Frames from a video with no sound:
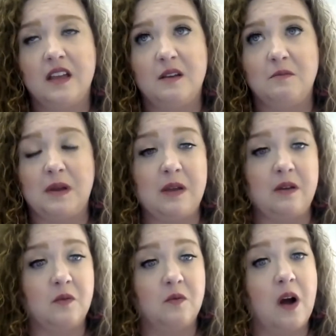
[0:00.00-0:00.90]
maybe
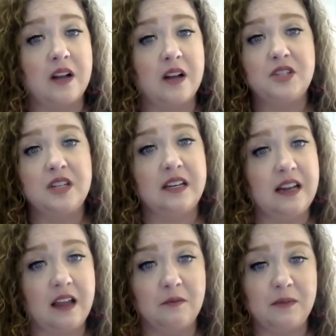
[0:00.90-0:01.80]
watched it
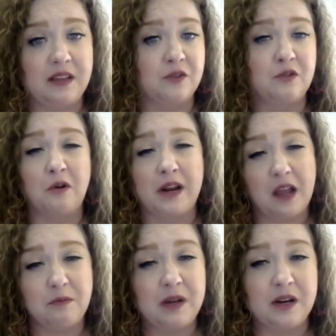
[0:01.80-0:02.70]
in their growing
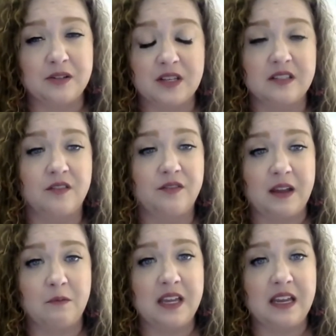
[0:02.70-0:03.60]
up years as a
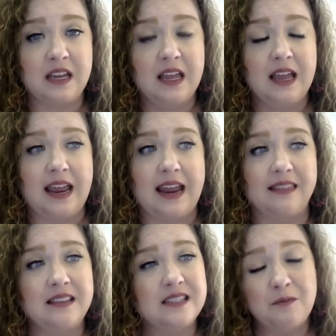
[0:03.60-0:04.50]
family. And
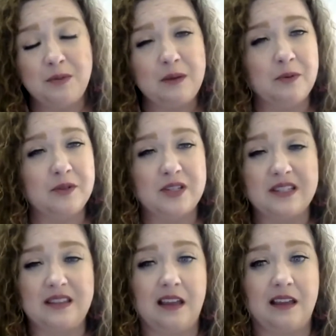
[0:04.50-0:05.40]
then some people just
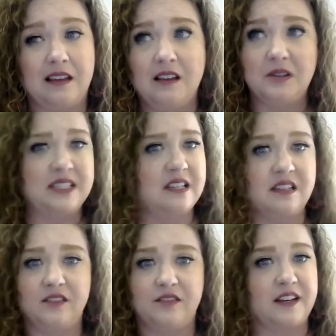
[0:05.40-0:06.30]
think, oh, it doesn't
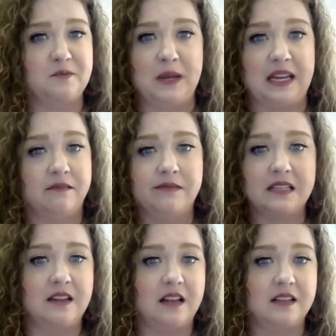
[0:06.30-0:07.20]
affect me.
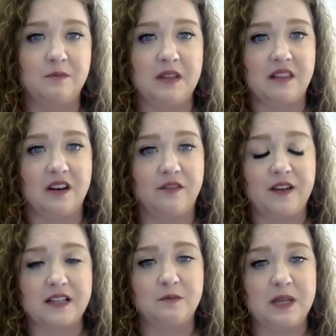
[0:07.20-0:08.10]
That's not something that
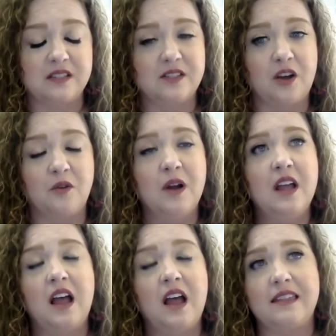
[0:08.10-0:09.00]
affects me. So
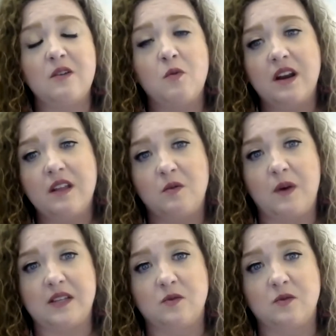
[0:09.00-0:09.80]
I think one of the ways